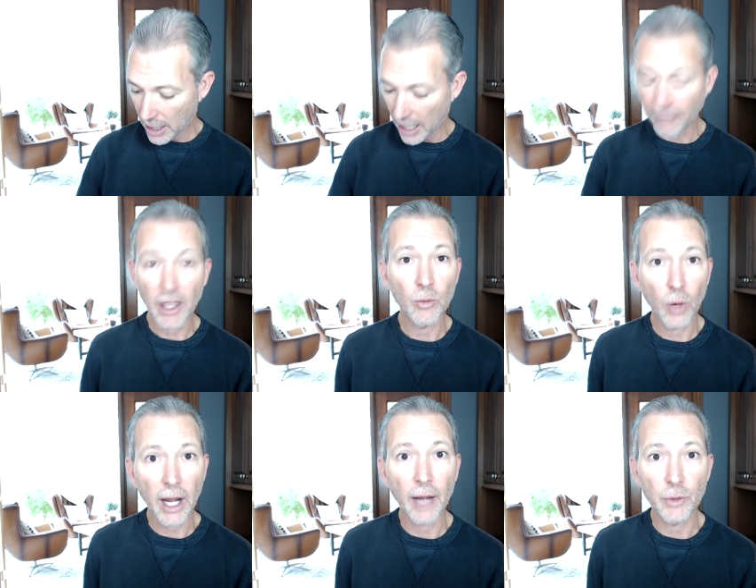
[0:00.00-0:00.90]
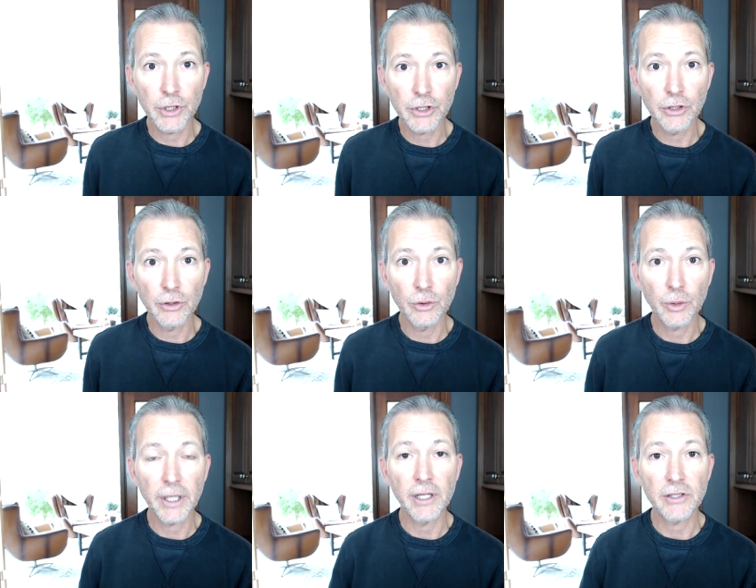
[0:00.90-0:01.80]
and then what I would do
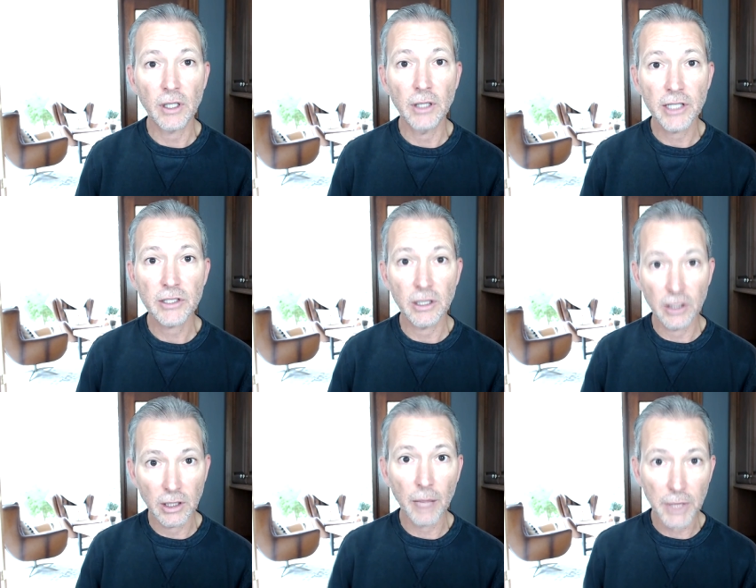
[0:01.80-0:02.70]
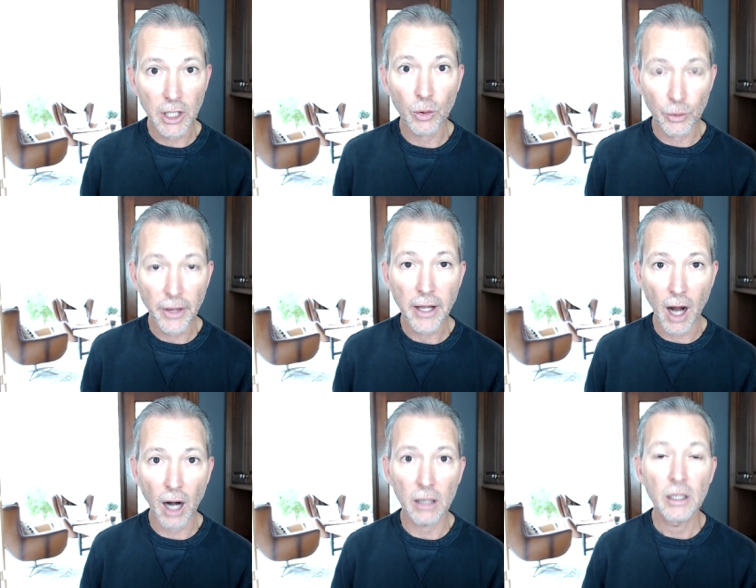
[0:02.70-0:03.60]
is let's, let me know who they
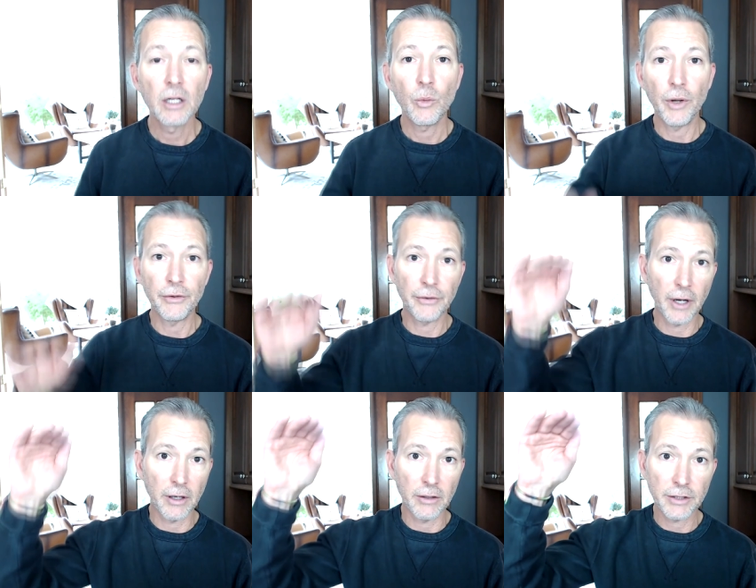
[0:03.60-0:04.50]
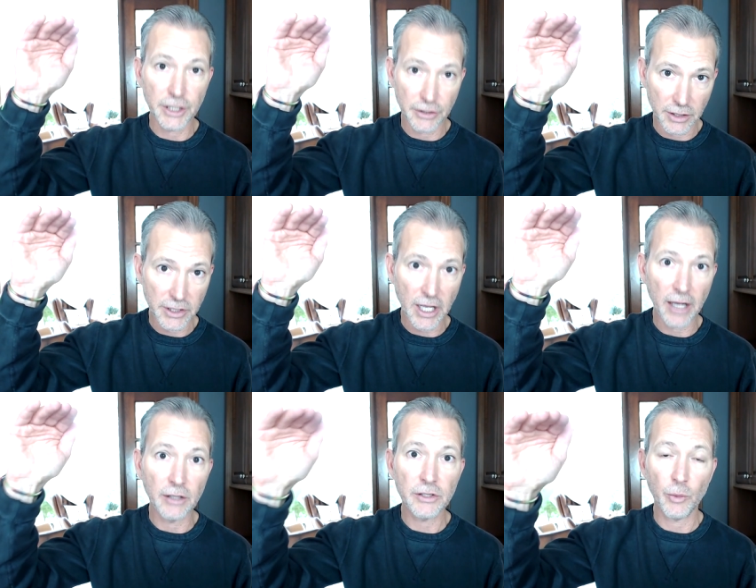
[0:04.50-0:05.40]
are, whether they're, she's in
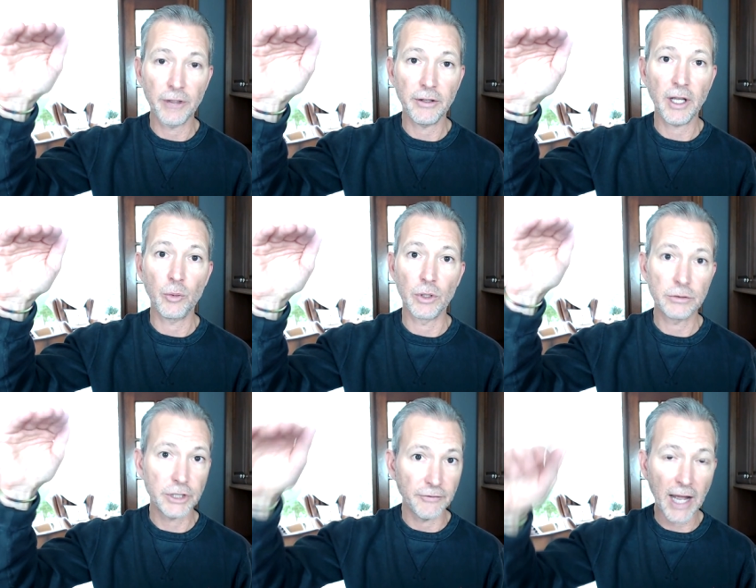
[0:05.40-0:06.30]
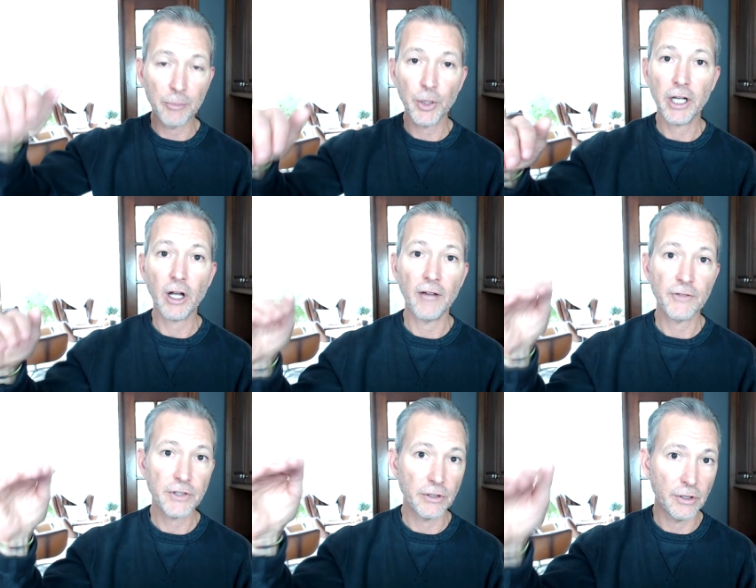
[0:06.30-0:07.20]
sales, whether they were chief operating
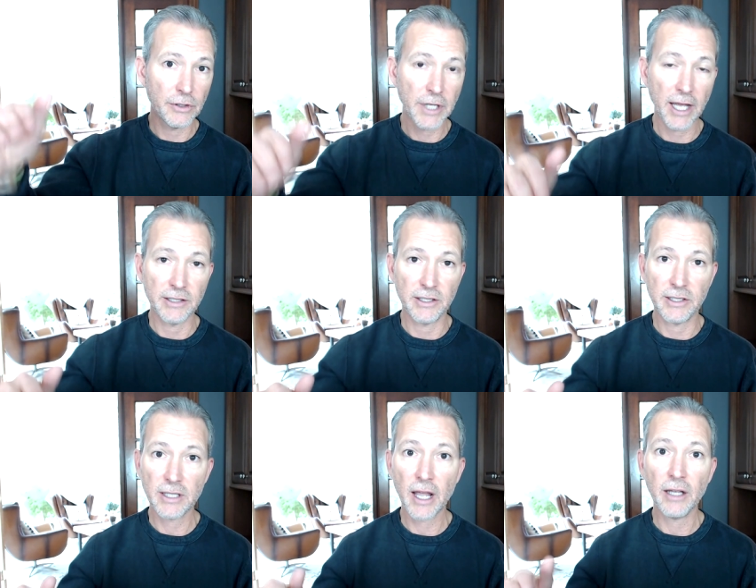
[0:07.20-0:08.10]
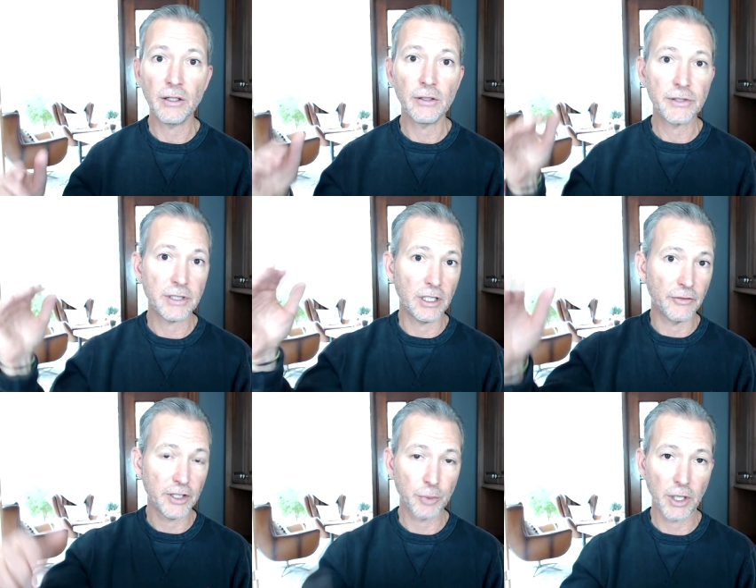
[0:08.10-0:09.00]
officers, heads of sales, senior
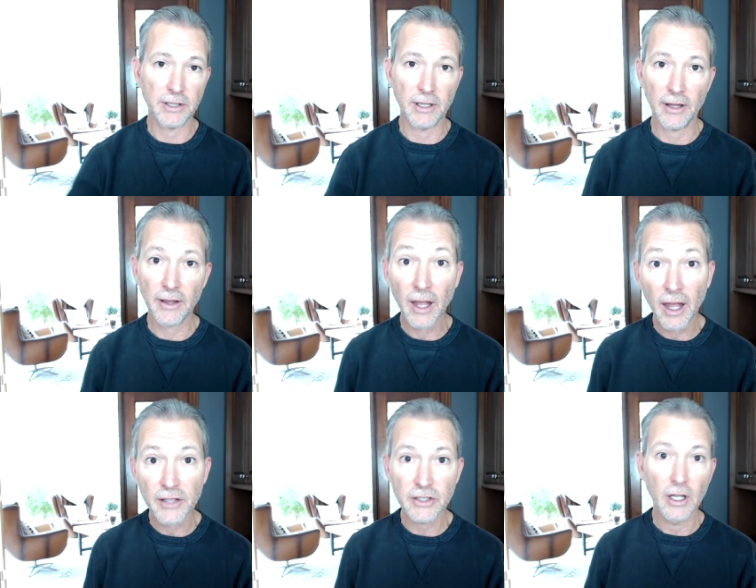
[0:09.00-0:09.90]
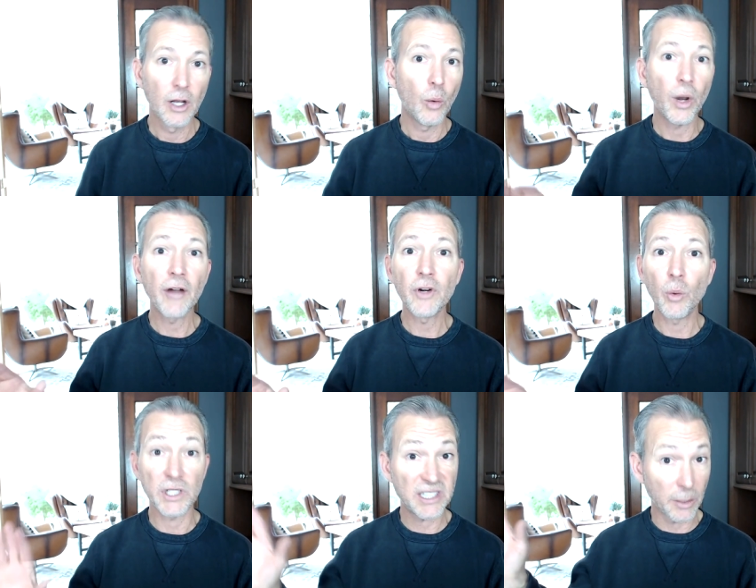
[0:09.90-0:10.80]
vice president of this, whatever it
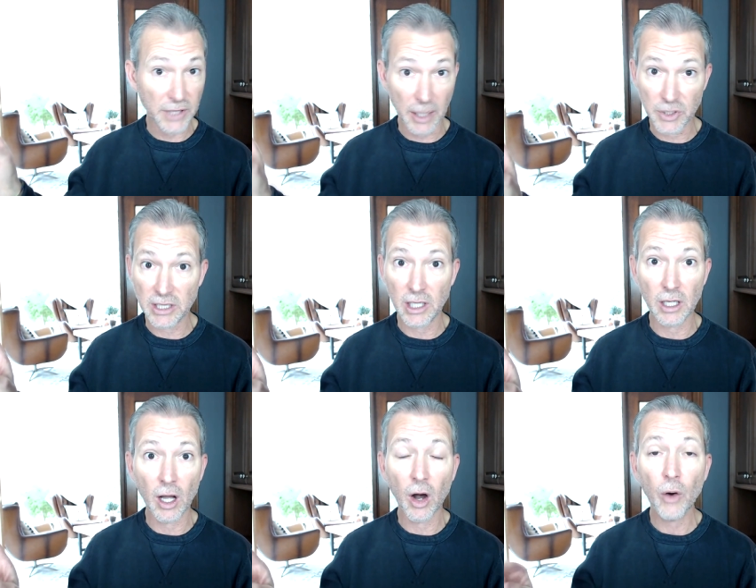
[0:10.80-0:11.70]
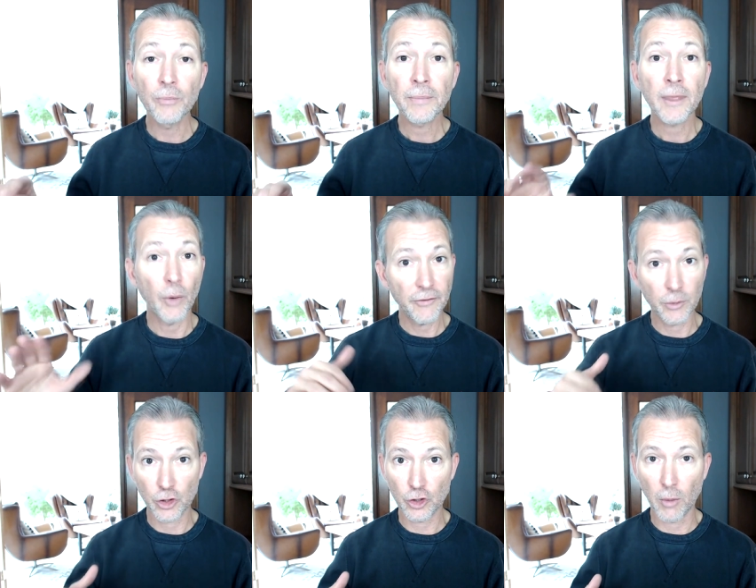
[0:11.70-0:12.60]
was, sometimes C E O, right, if it
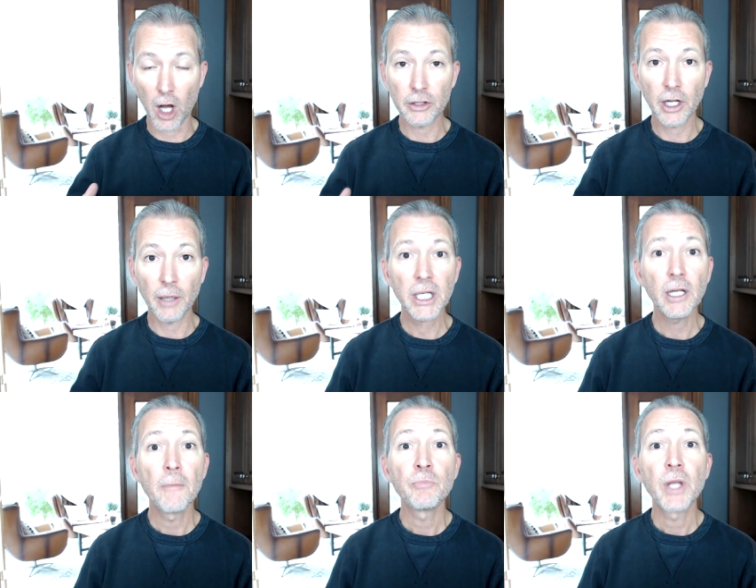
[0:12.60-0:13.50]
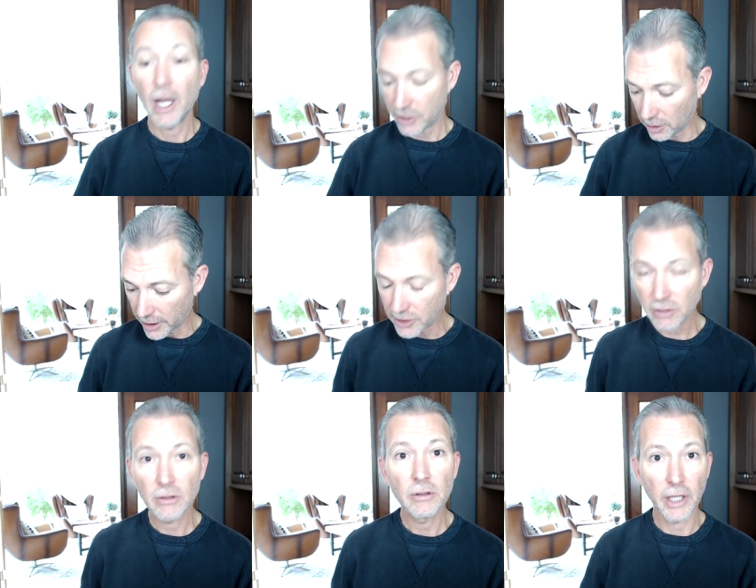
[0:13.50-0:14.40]
was a smaller company. I said, let's,
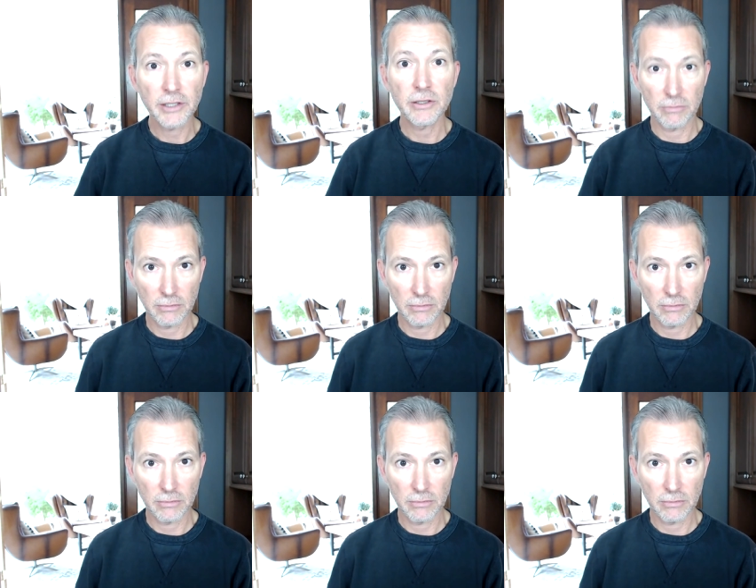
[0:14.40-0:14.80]
let's,